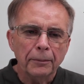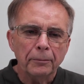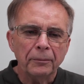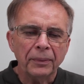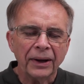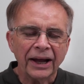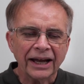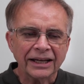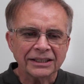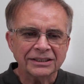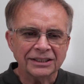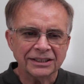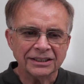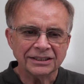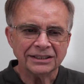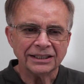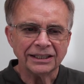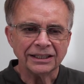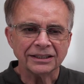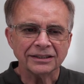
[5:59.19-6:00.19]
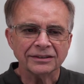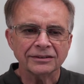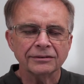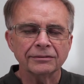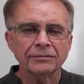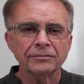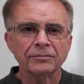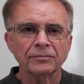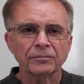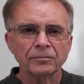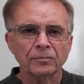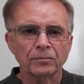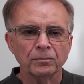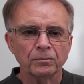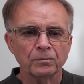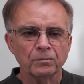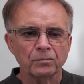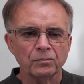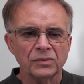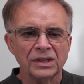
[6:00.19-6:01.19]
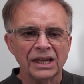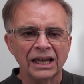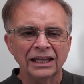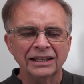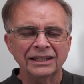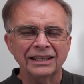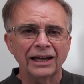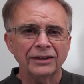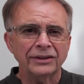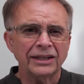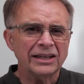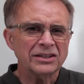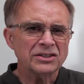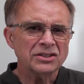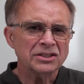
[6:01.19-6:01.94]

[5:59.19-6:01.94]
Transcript: back to 6. Now, that's